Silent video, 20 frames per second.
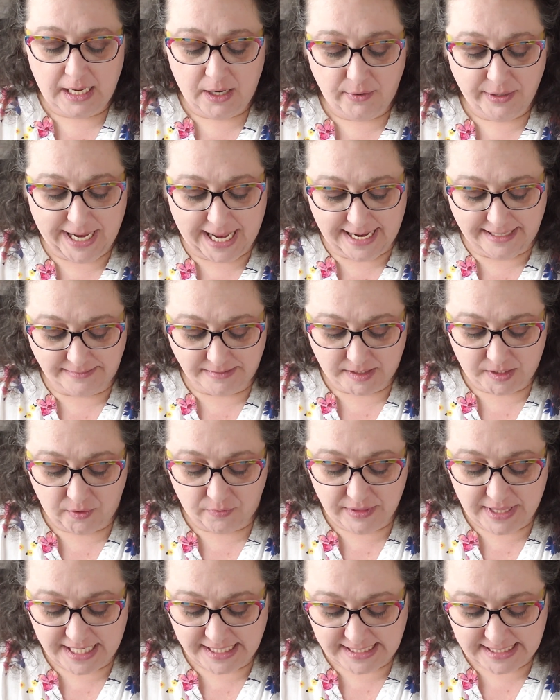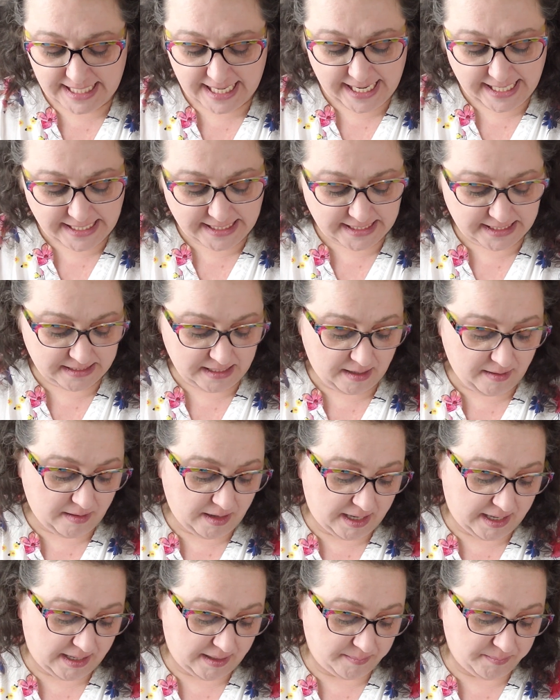Okay, so this is
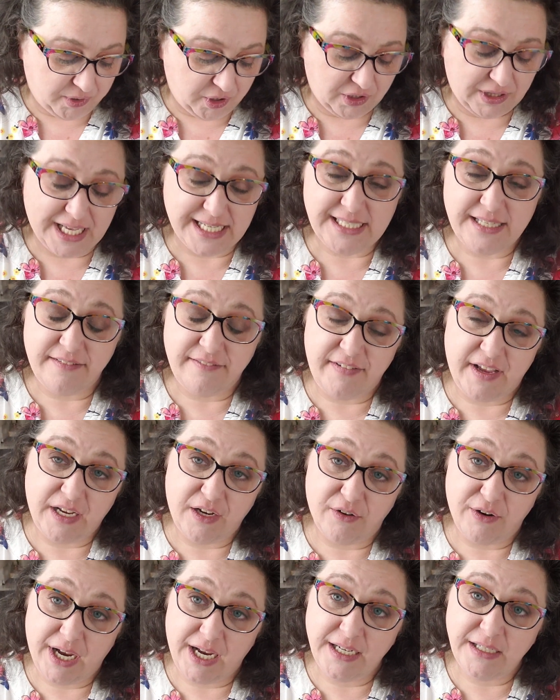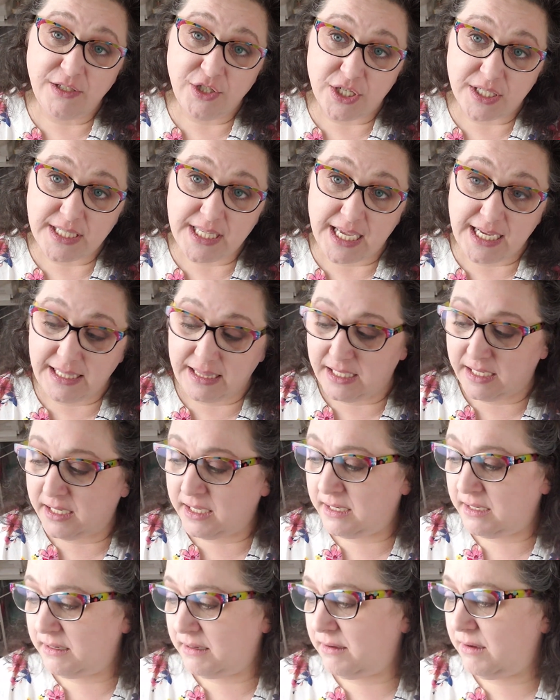pearlescent fingering, just like
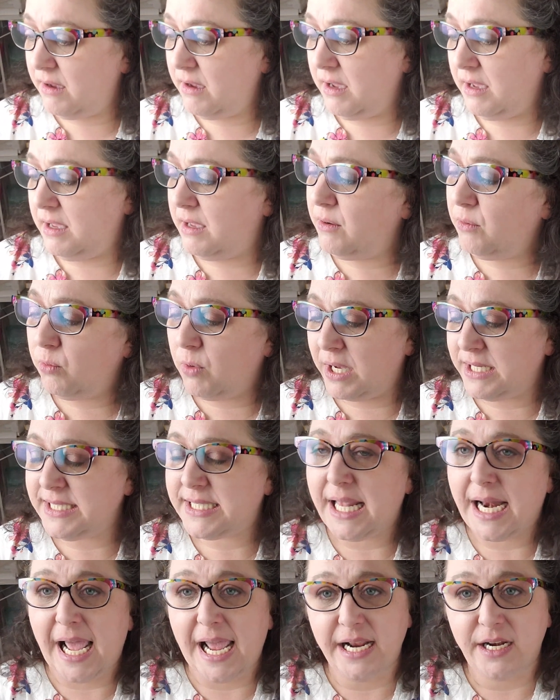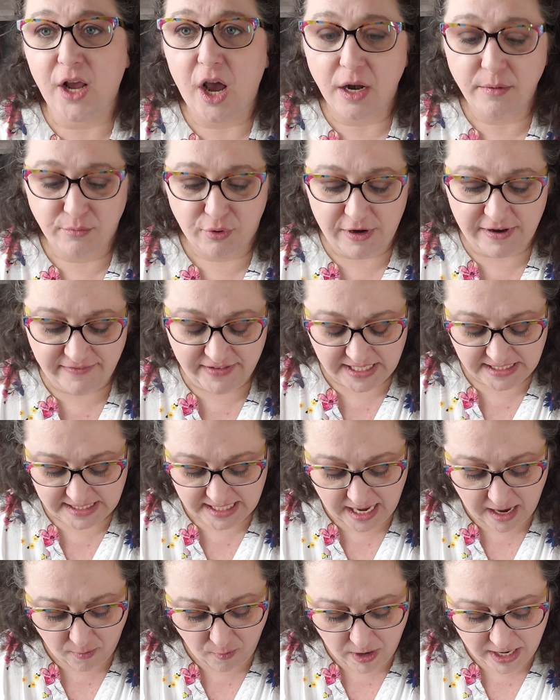the ones that I had gotten
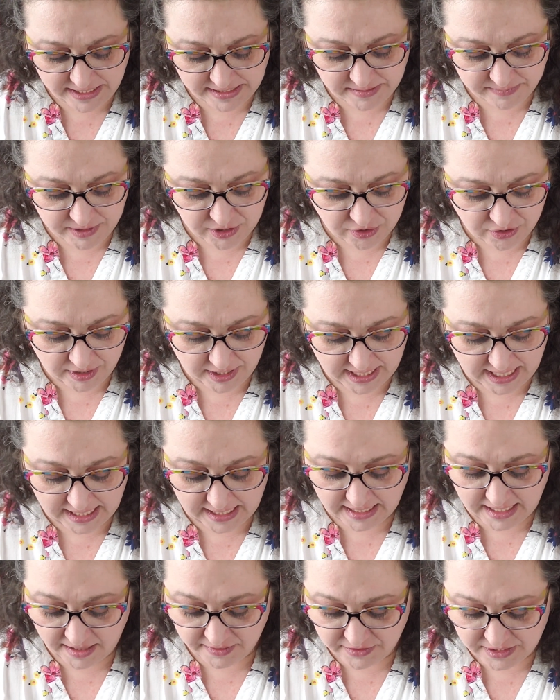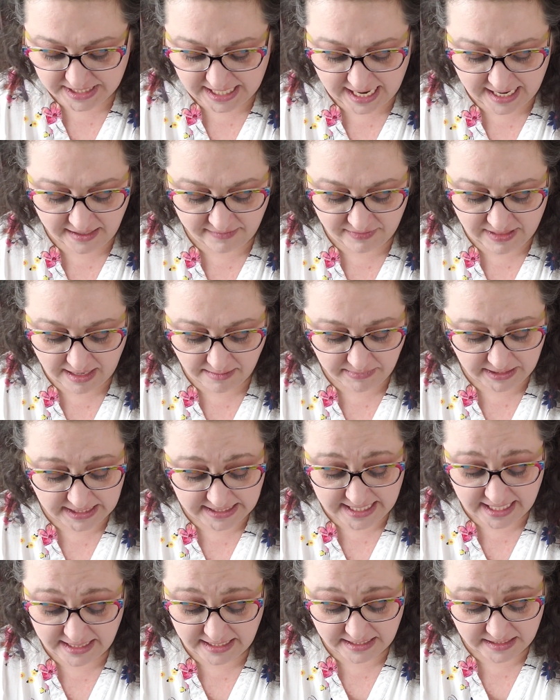previously. I wanted to be sure to get another skein of that
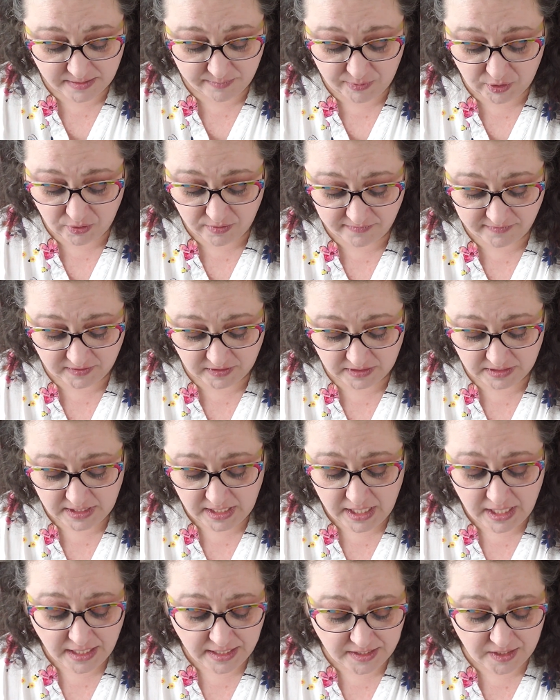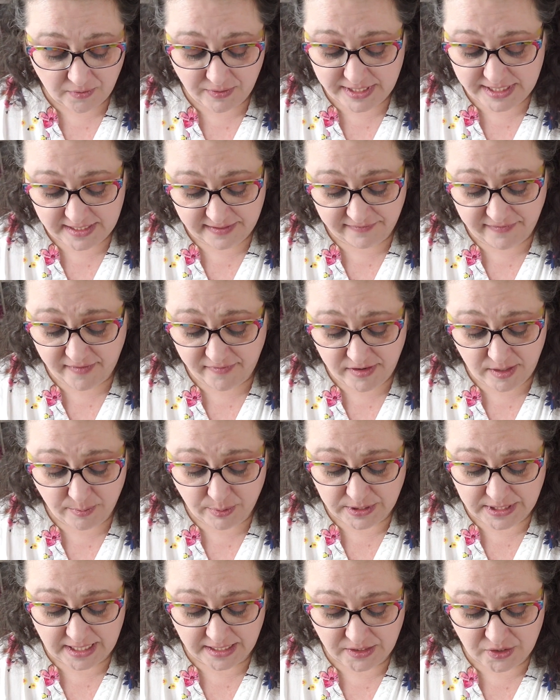because I think it's beautiful. So it's the 50%
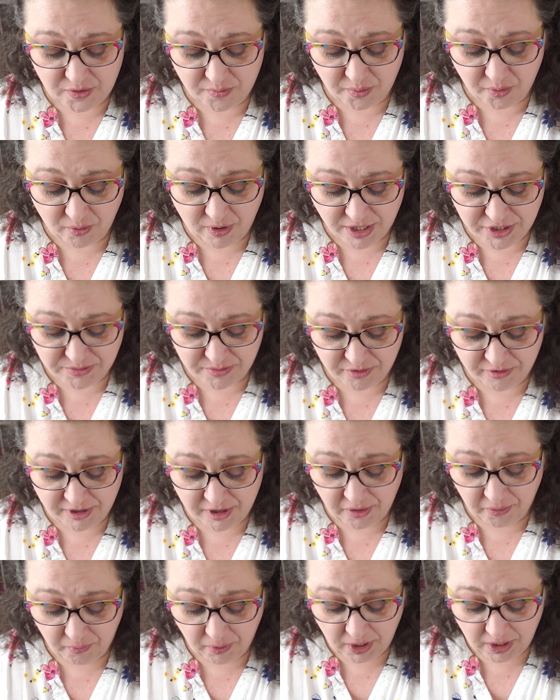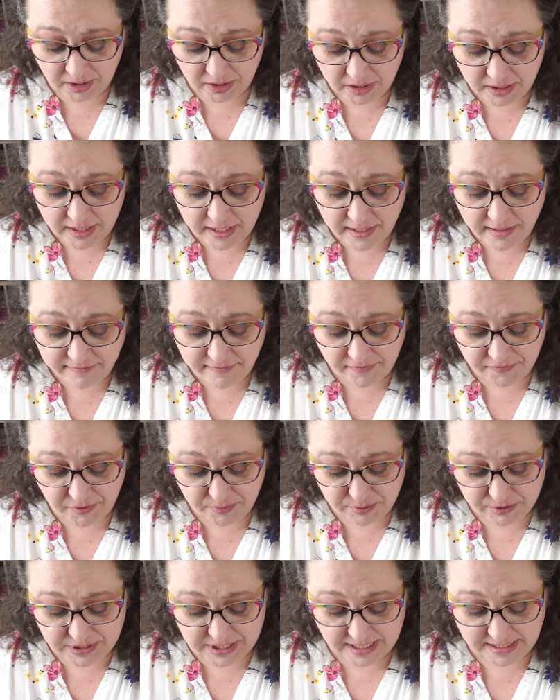superwash merino wool,
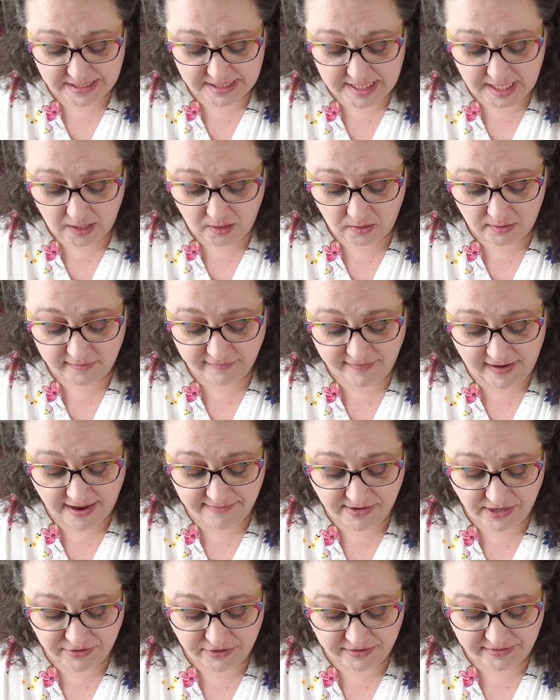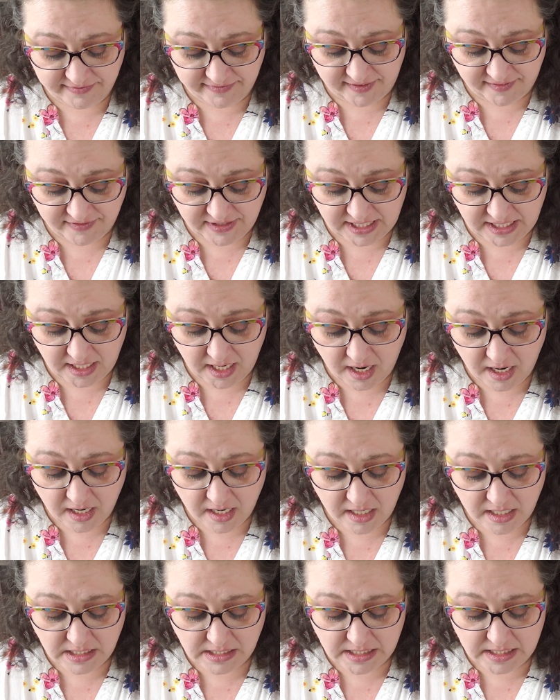50% silk, 550
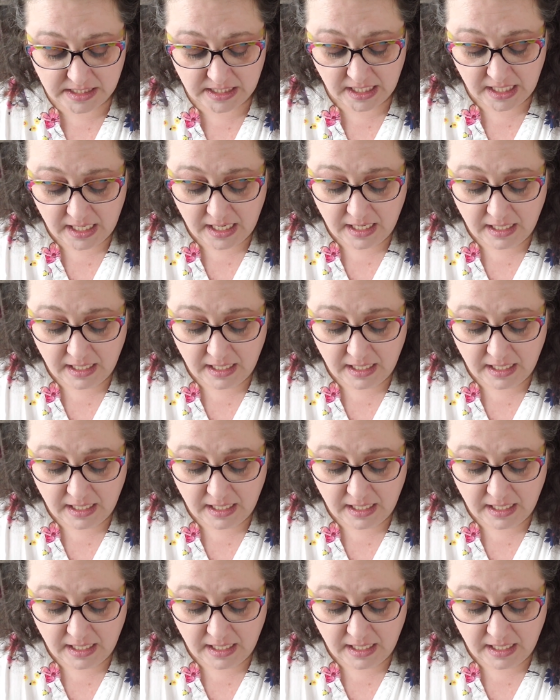yards,